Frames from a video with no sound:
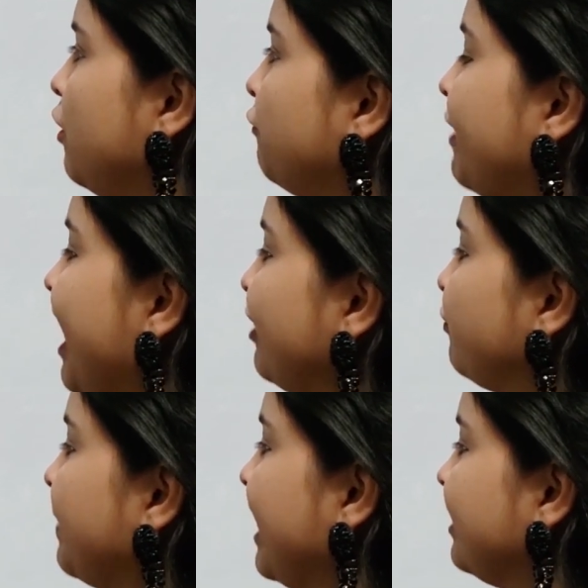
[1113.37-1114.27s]

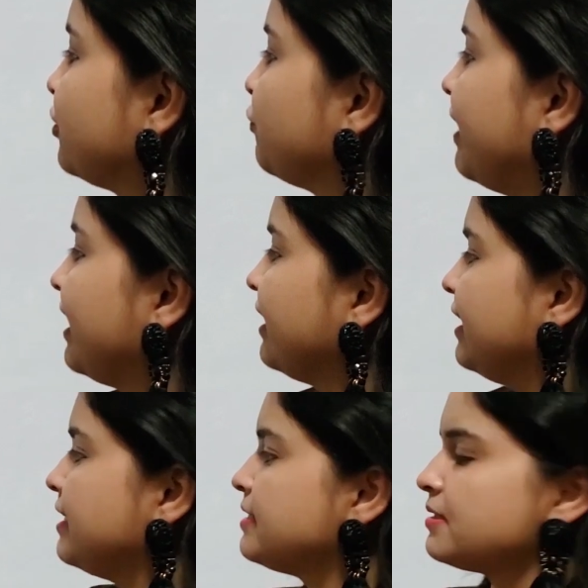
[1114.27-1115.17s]
5 minus 1
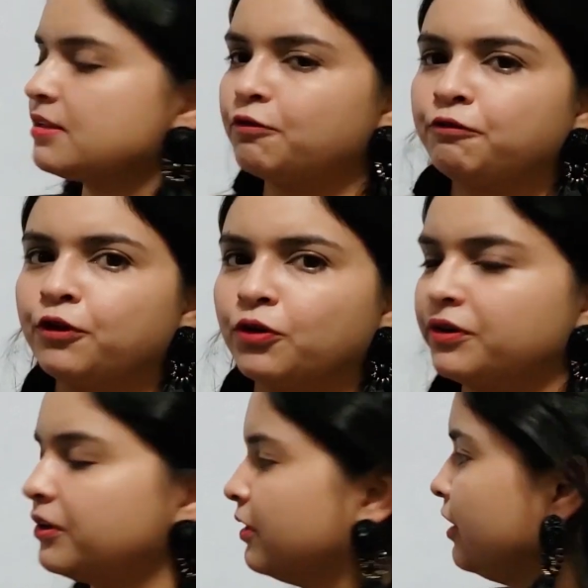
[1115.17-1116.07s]
is
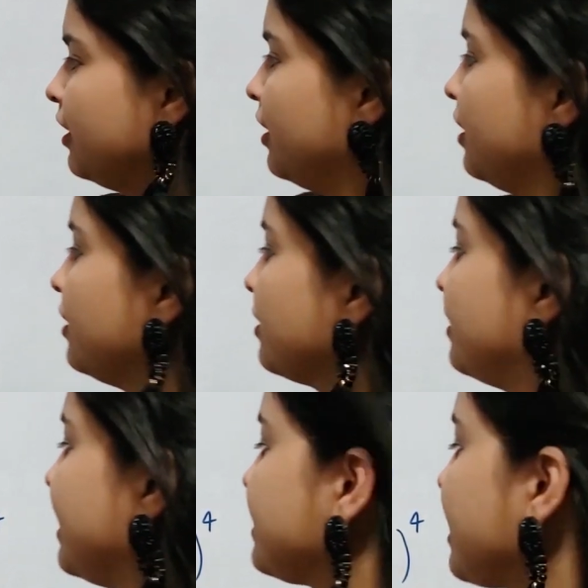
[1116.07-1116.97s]
4.
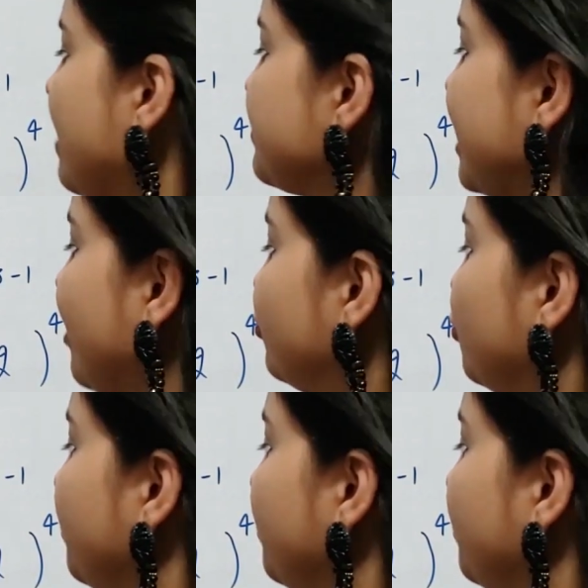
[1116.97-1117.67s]
This comes out to